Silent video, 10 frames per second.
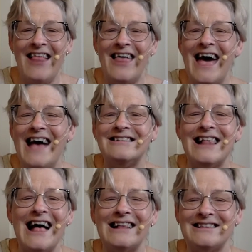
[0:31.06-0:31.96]
There's
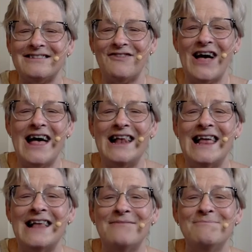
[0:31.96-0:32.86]
lots of fun
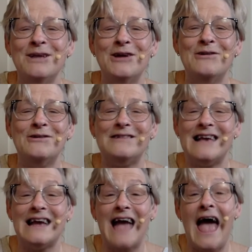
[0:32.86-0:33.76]
and
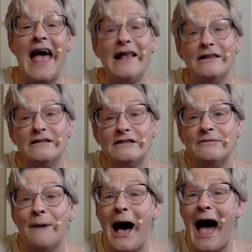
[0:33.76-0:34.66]
music and
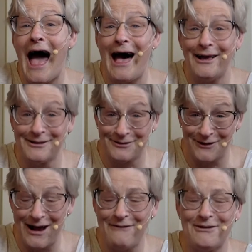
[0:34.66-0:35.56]
smiles
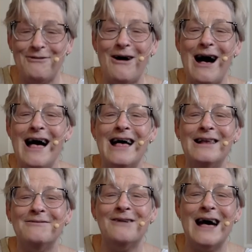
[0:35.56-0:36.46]
for
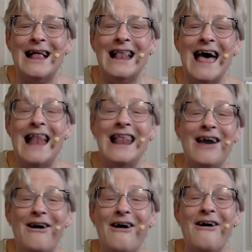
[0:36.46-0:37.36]
everyone. Well,
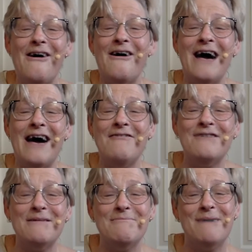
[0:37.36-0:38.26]
hello,
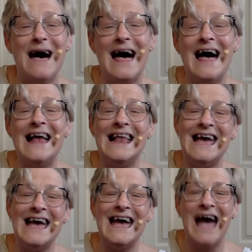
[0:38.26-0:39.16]

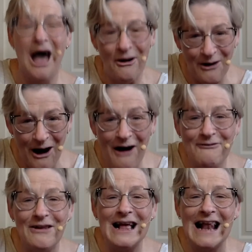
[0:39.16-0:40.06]
everybody, we're
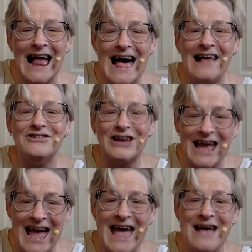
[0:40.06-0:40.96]
awfully glad you
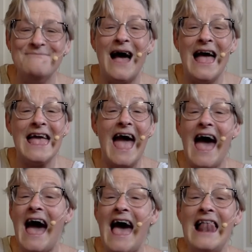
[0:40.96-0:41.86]
came.
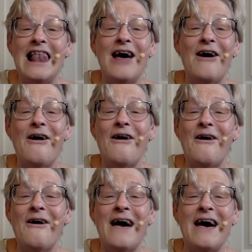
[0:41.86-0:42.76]
Yeah,
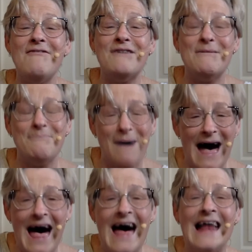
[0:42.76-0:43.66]
hello,
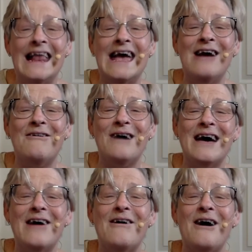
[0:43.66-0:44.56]
everybody,
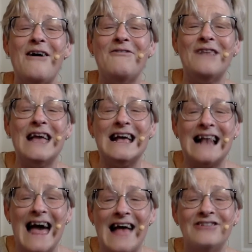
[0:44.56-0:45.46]
we're awfully
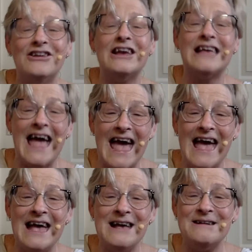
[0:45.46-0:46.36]
glad you
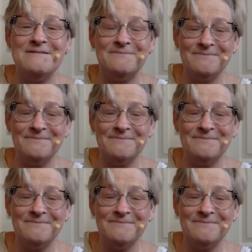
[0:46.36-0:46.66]
came.